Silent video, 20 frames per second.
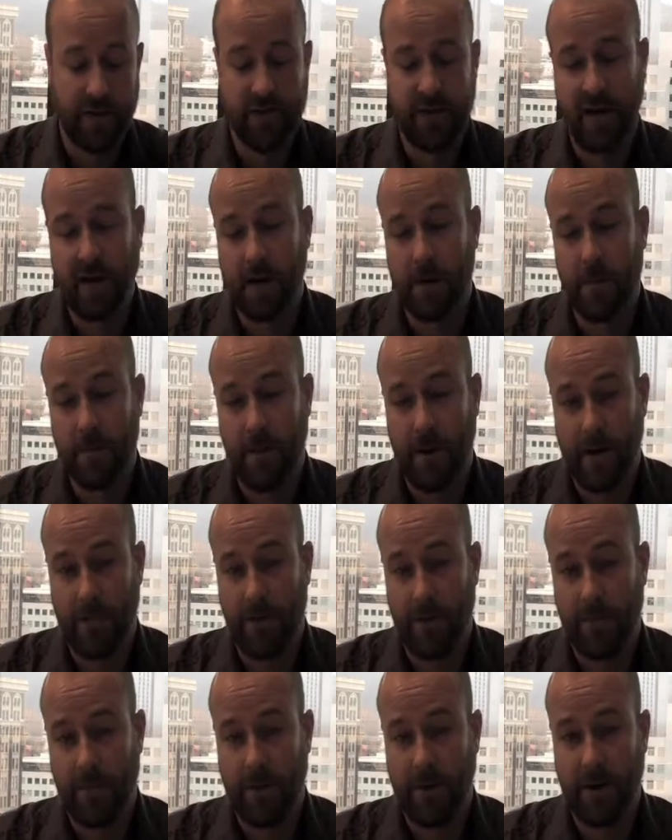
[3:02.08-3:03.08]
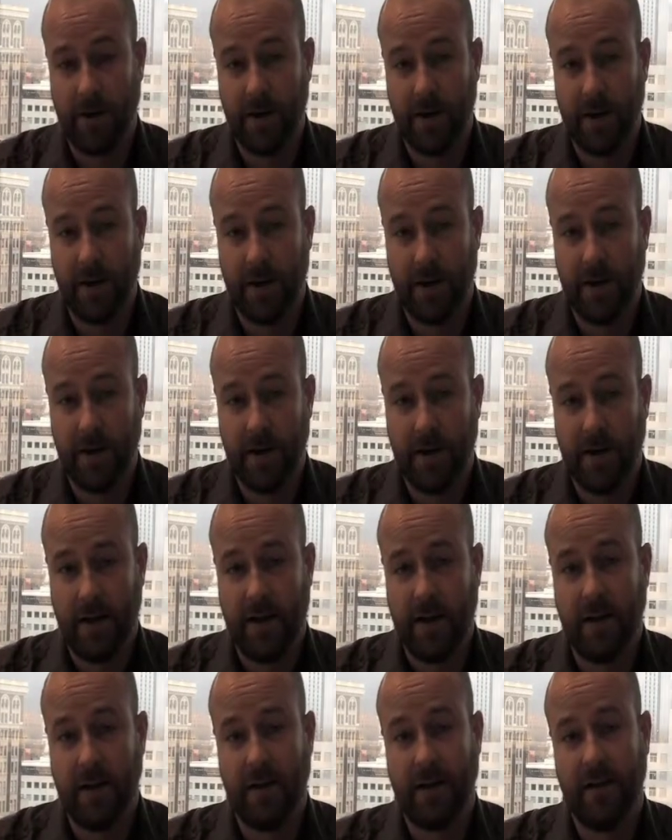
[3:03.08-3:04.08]
second payment period
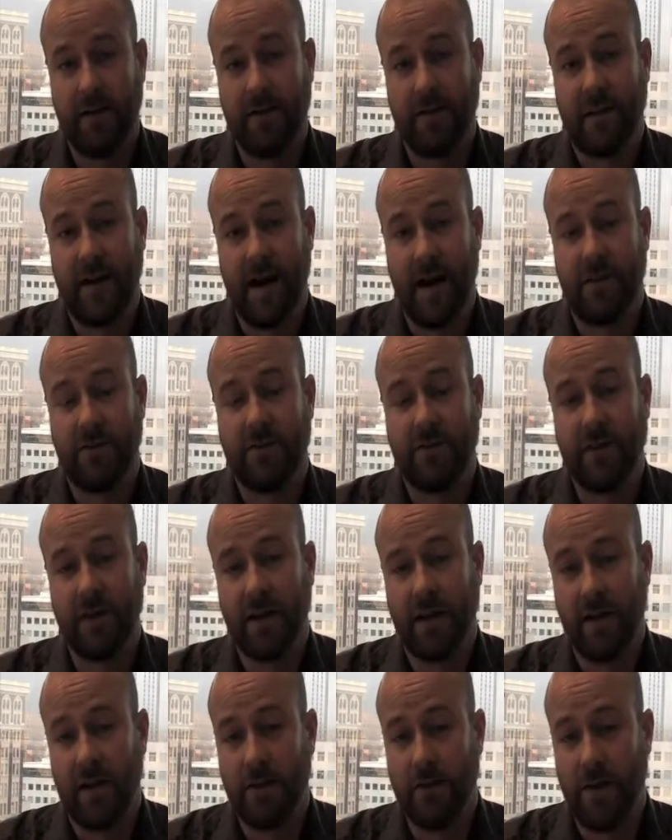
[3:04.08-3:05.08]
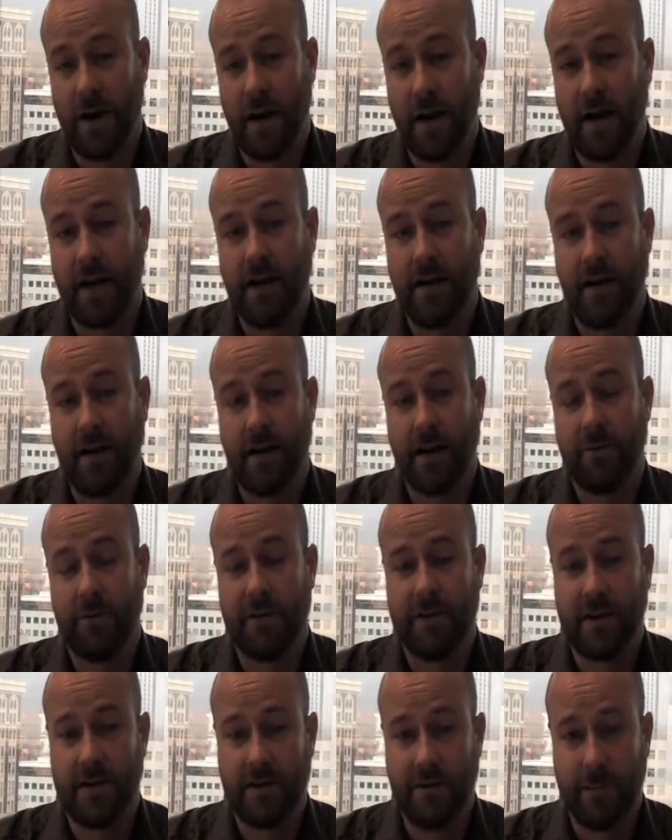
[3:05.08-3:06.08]
is after the end of a 90-day
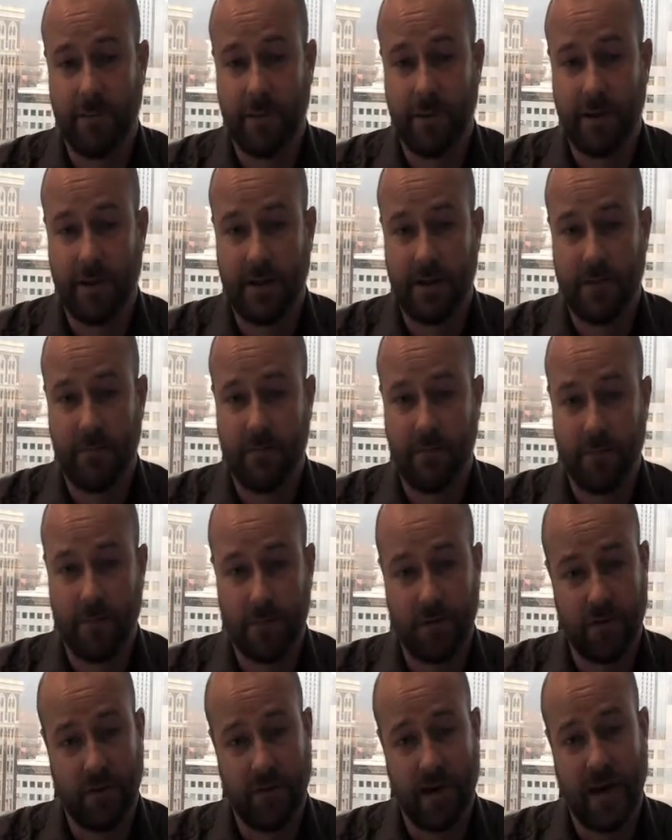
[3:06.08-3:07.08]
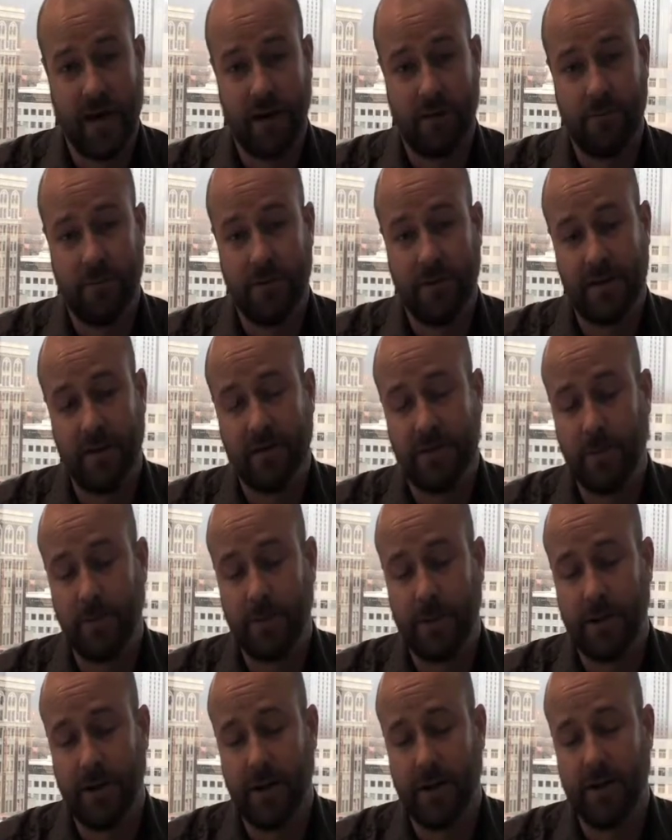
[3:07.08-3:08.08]
retention period. So that retention
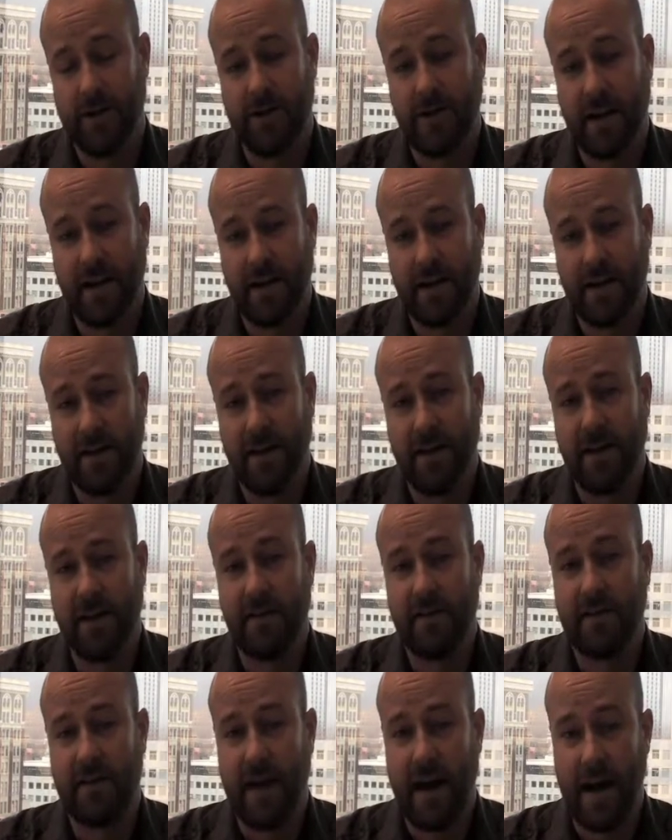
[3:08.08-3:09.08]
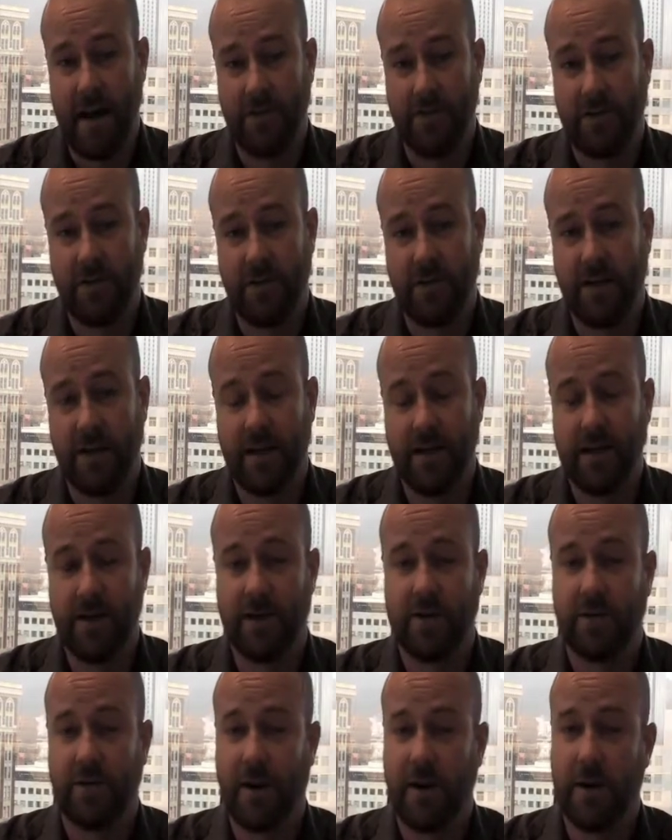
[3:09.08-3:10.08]
period is 90 days after the end of
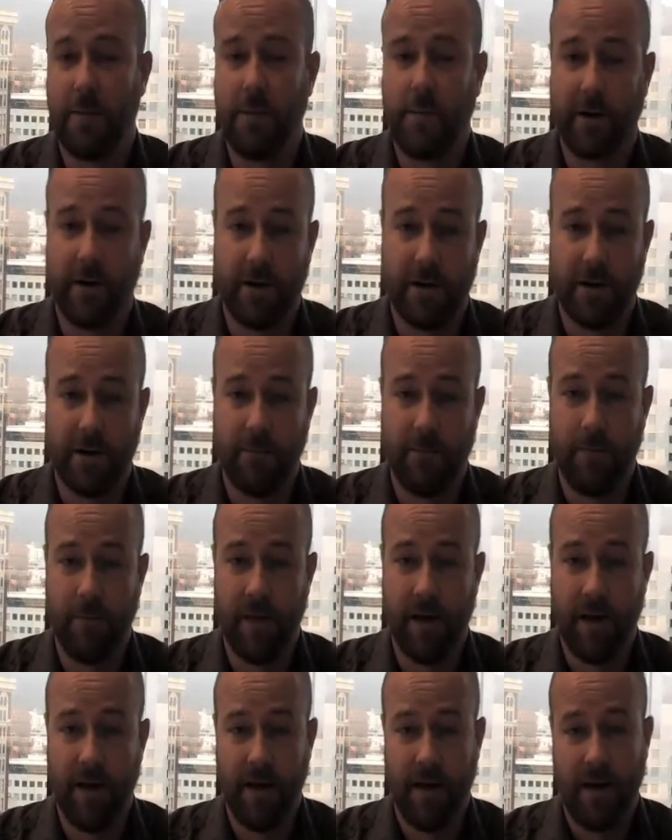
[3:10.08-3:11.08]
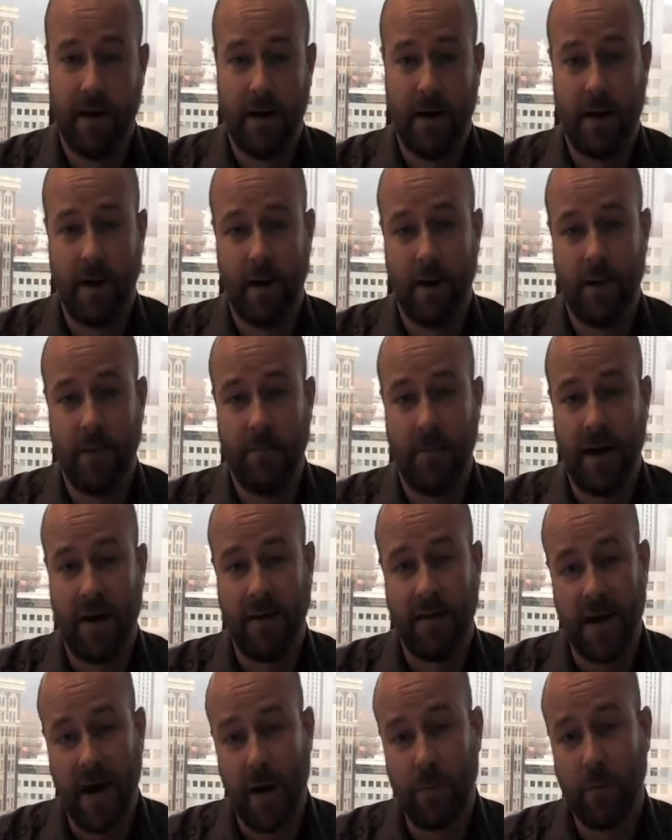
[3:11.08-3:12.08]
the training period.
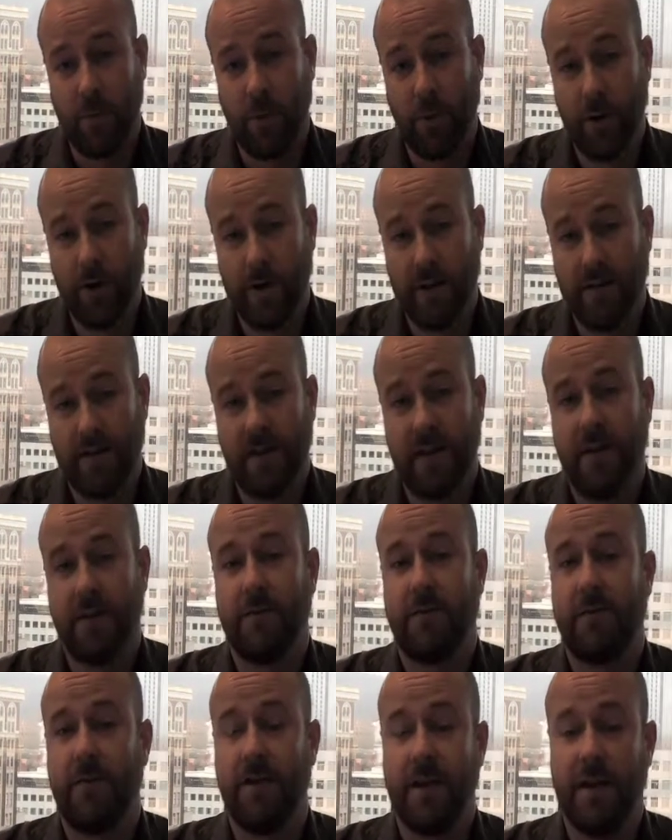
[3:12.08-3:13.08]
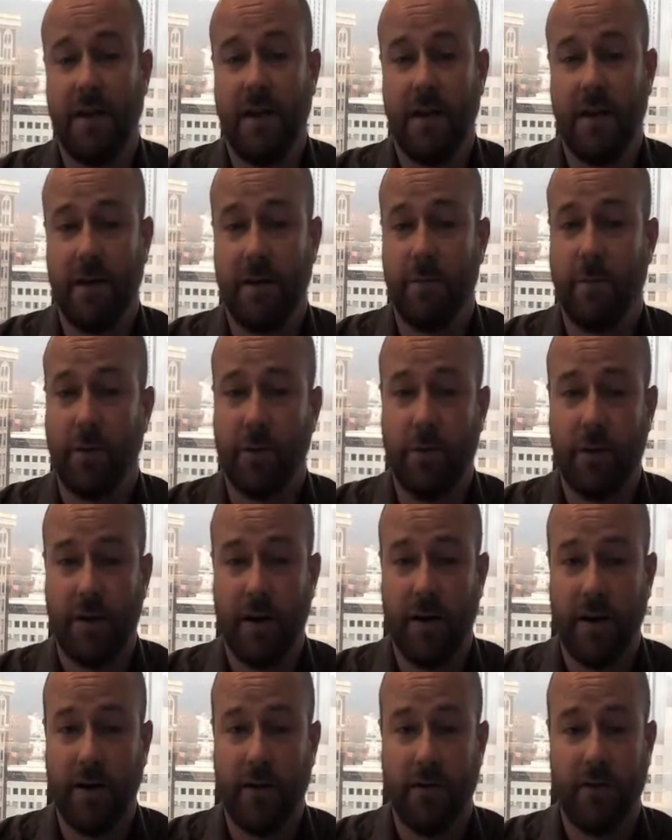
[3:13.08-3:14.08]
At that point, if the
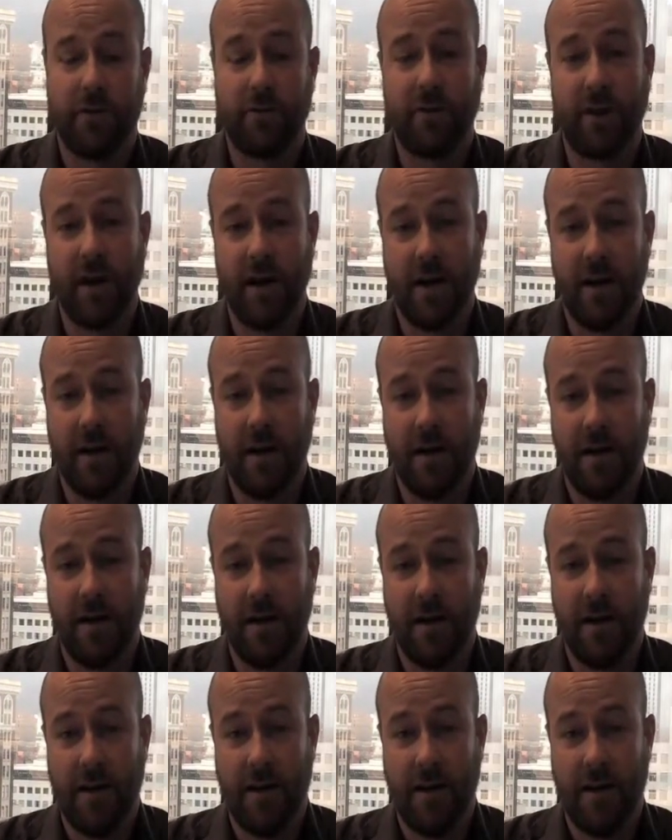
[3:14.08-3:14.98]
employee or the trainee